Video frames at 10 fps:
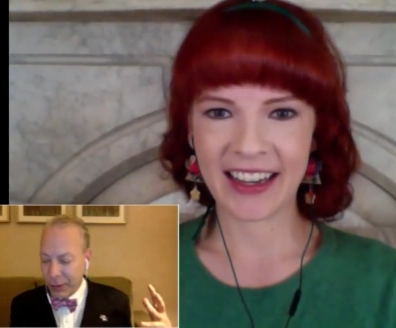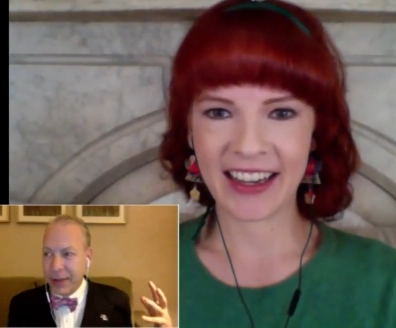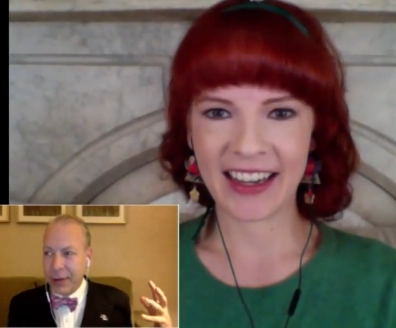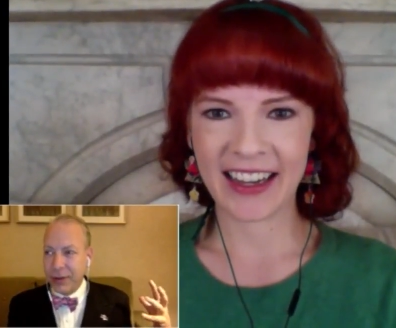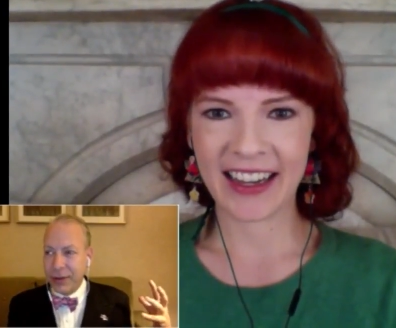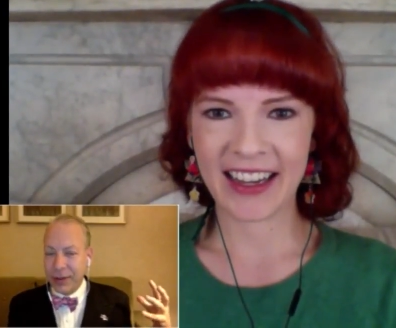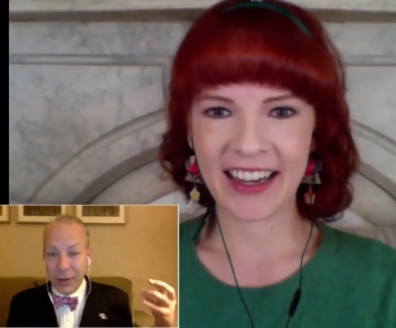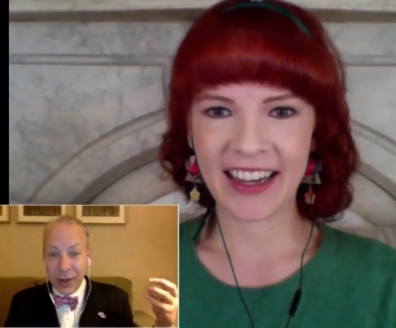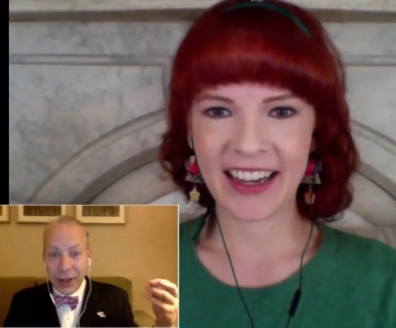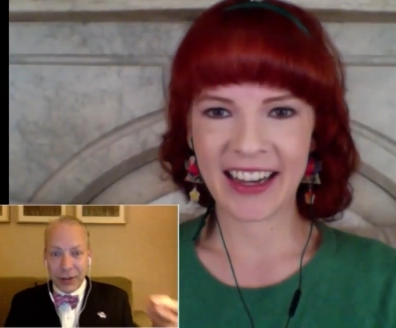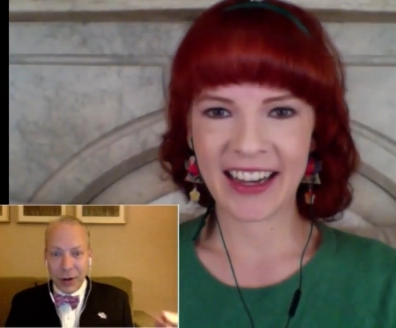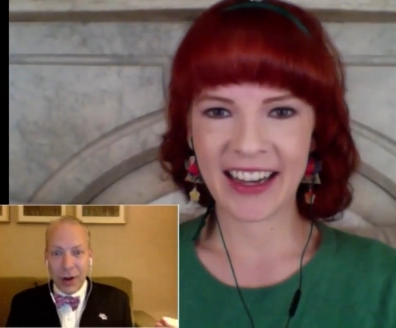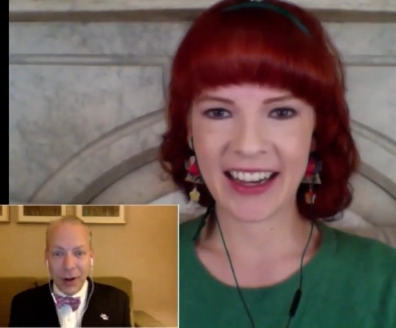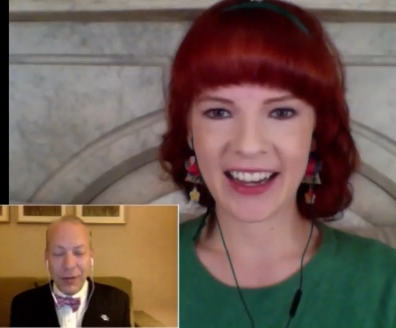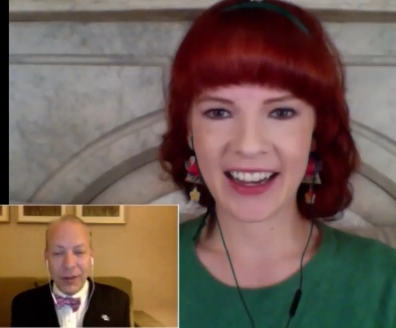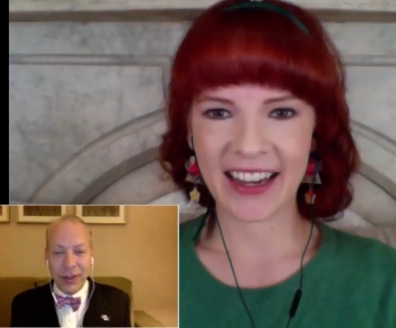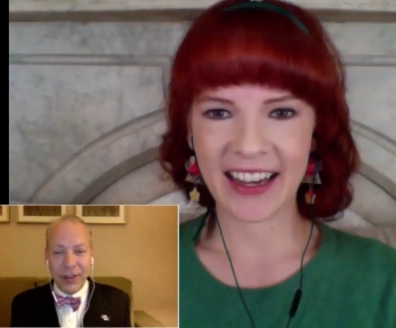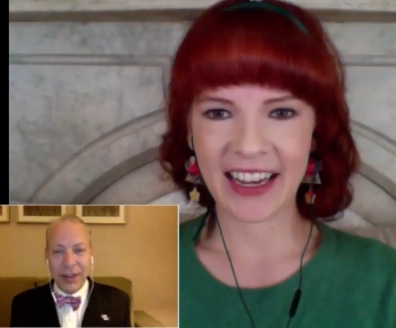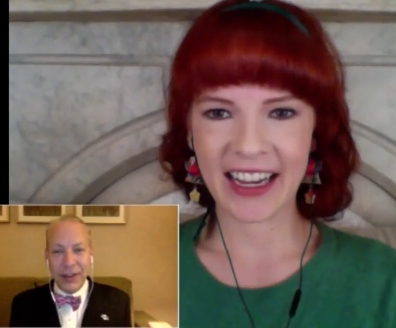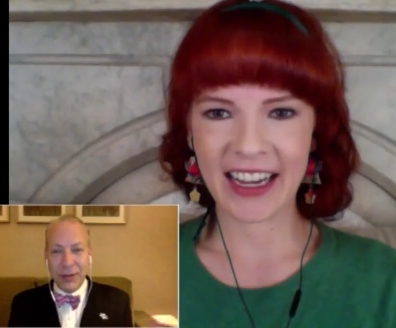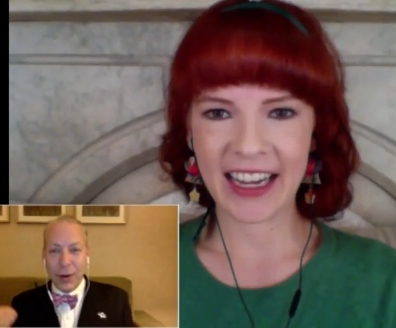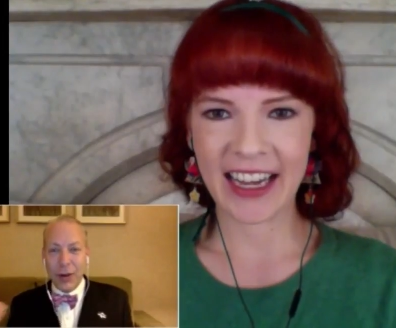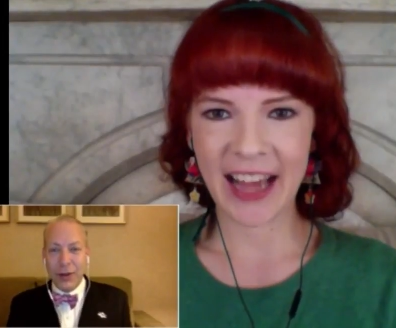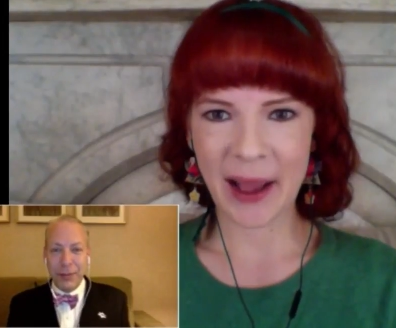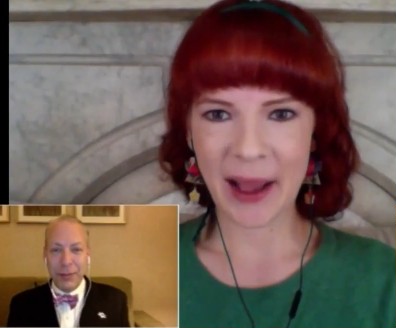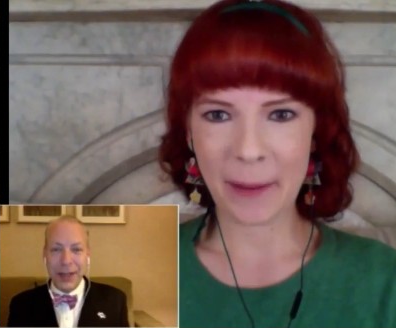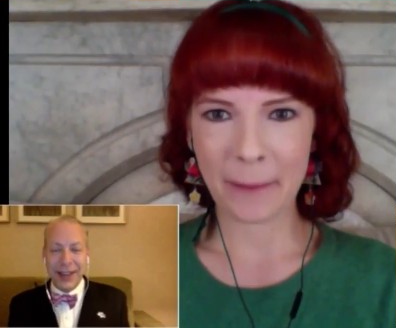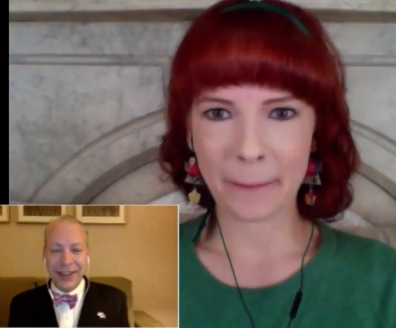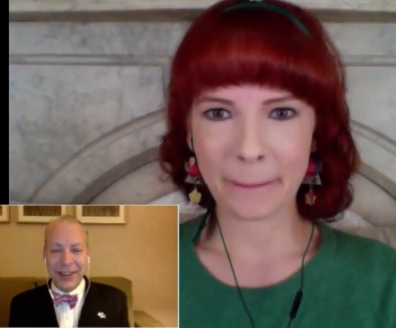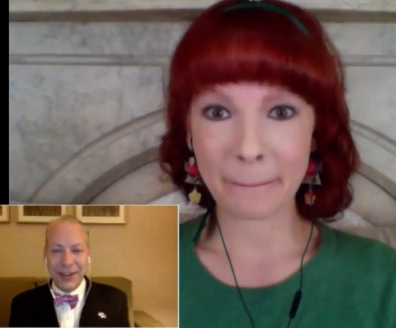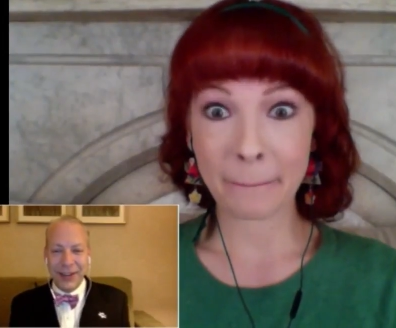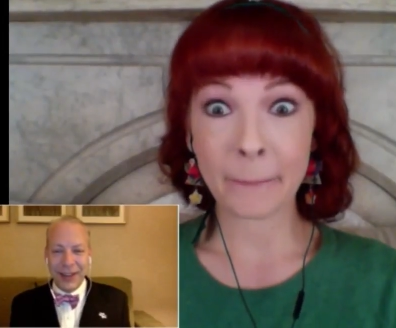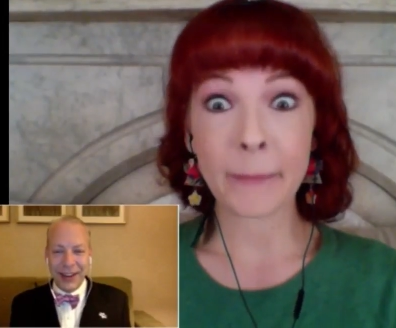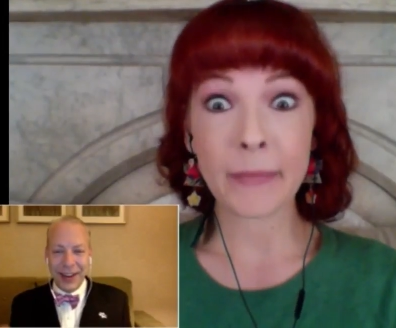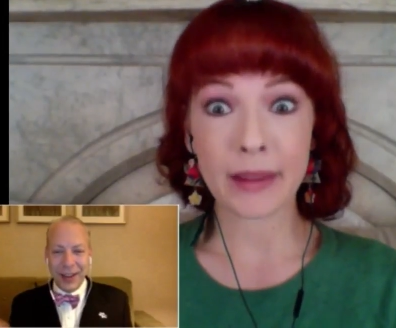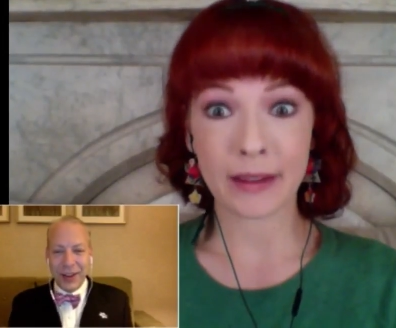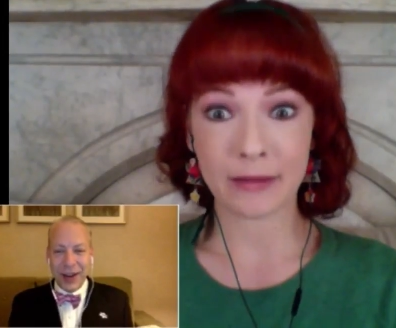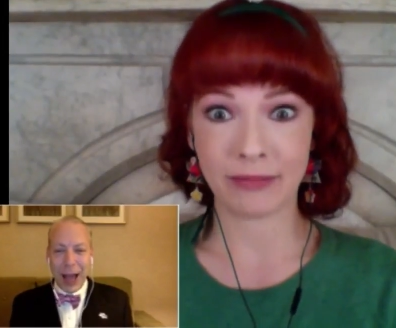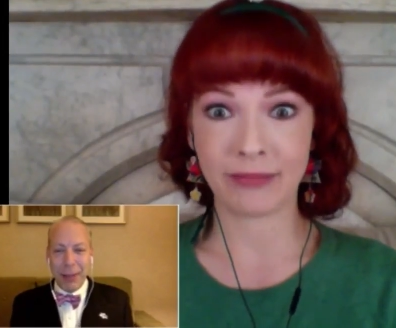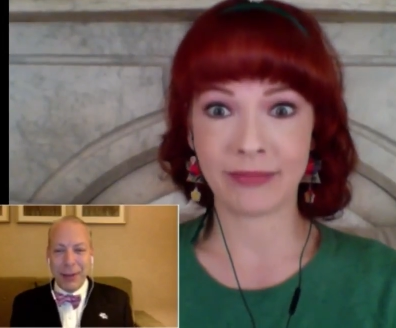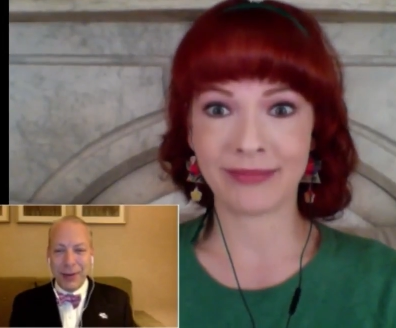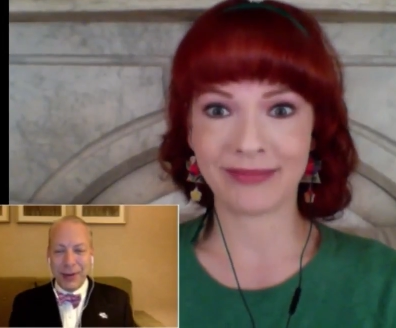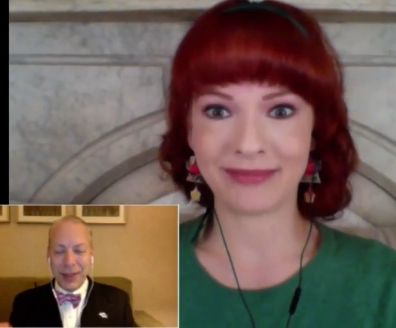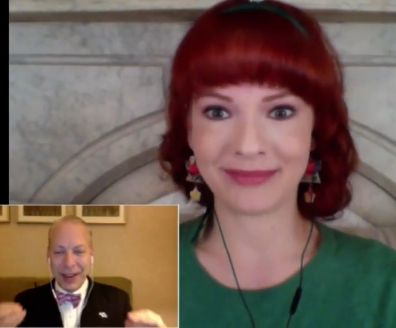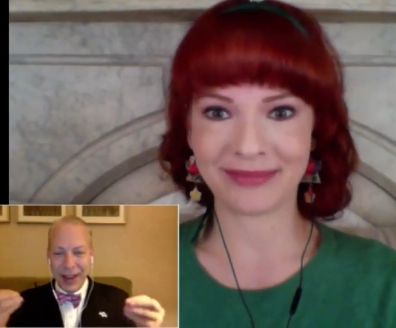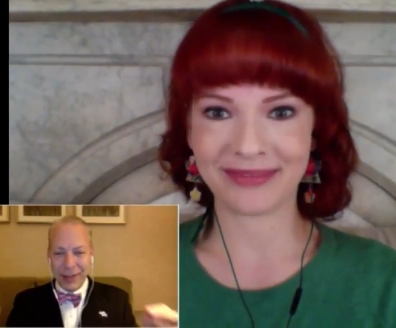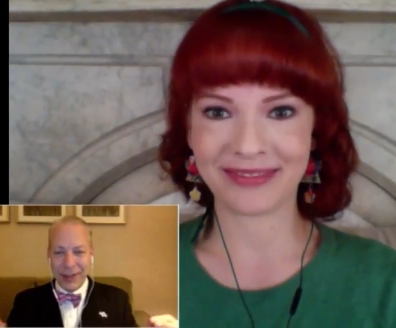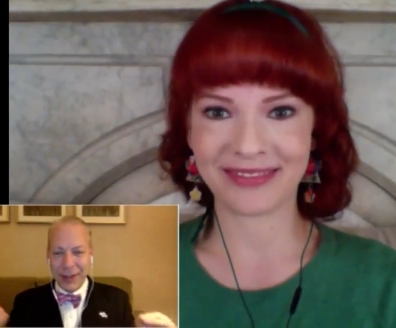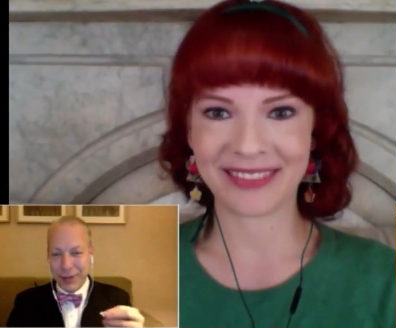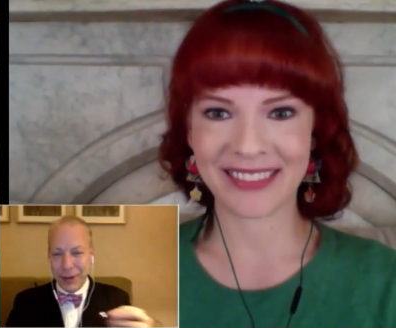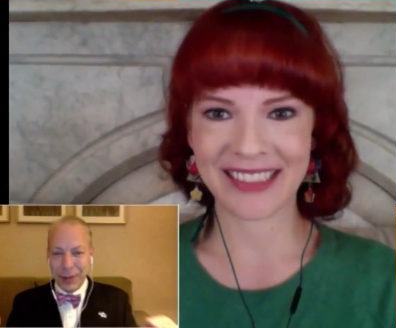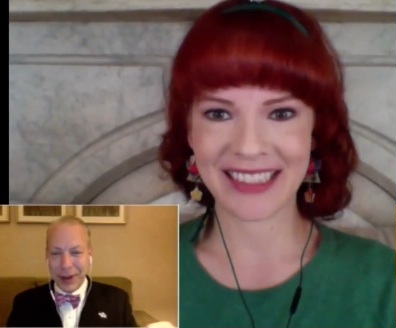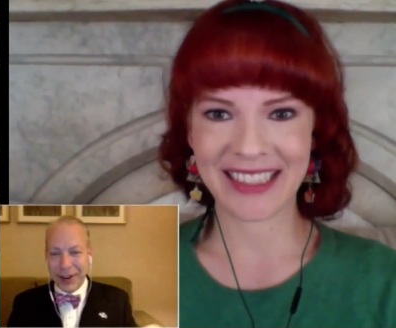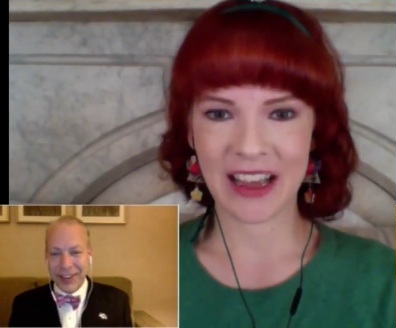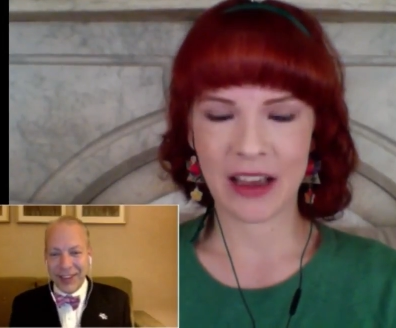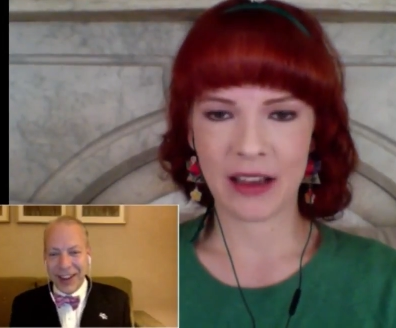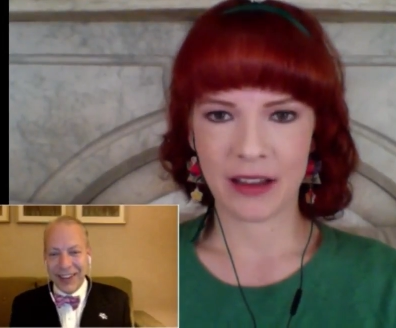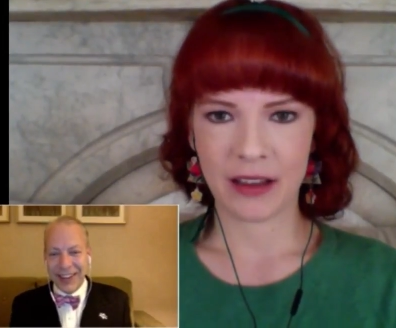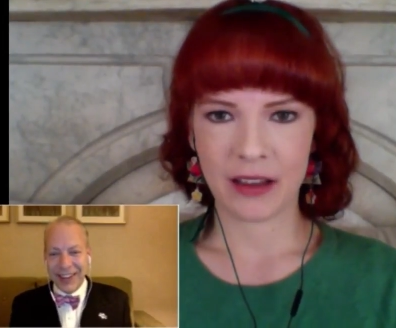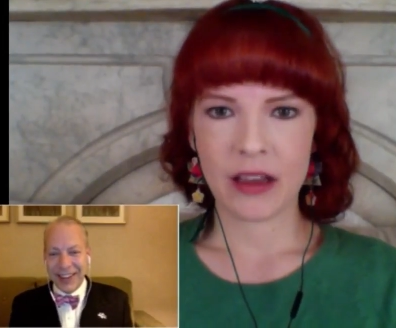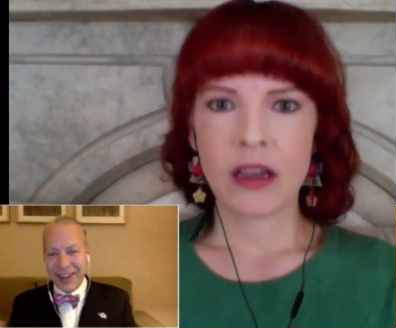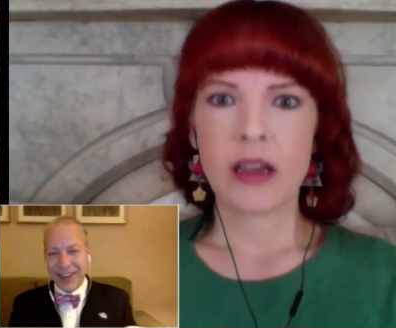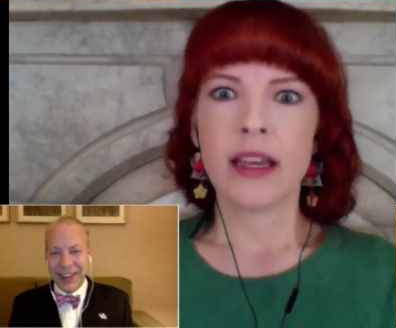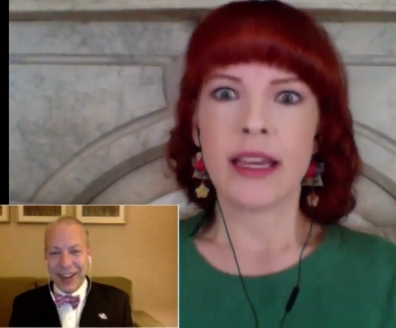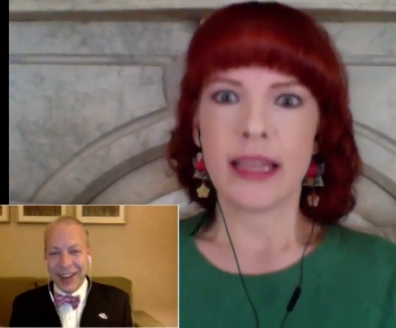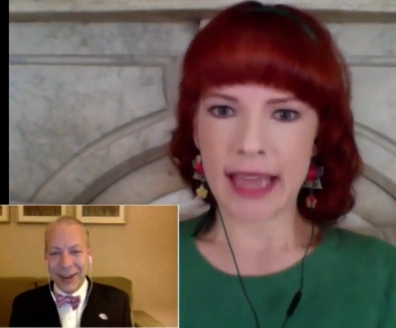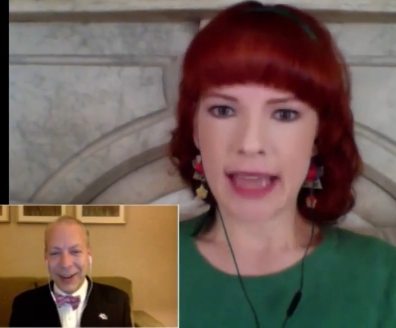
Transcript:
Speaker 1: there was this really strong emphasis on the role of media. So, like, nothing happens without having the filmmakers around and the audio